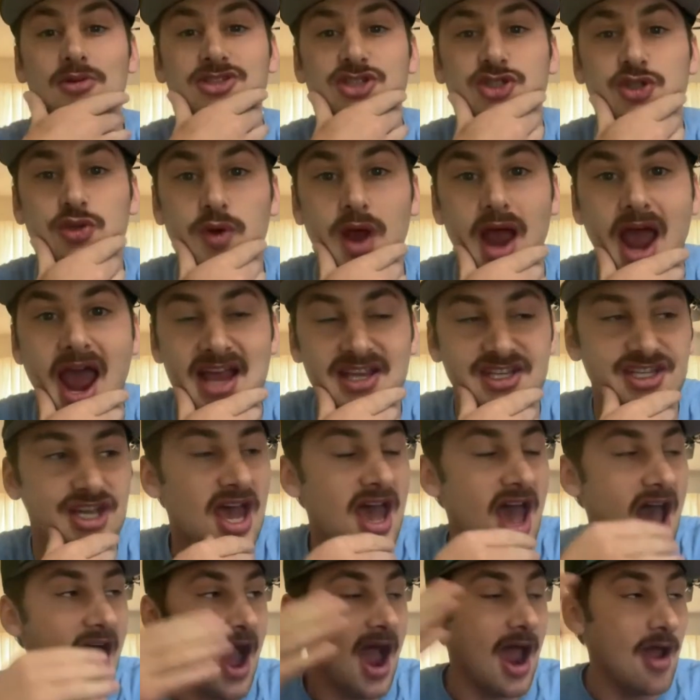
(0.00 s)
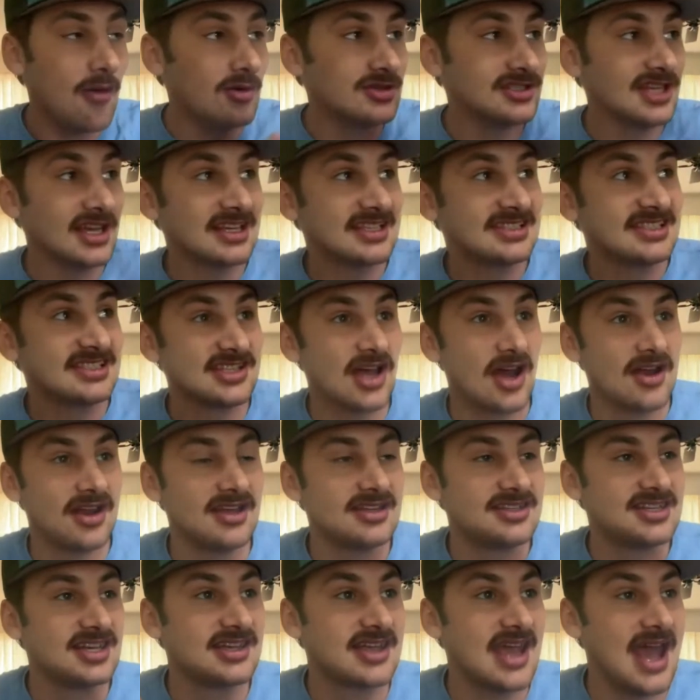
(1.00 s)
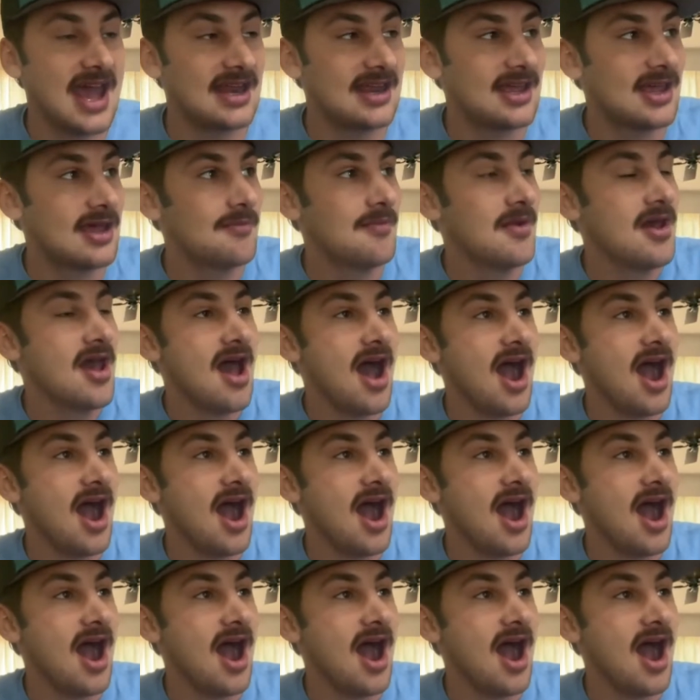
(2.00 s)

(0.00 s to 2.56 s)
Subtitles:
trash. I was excited to get him.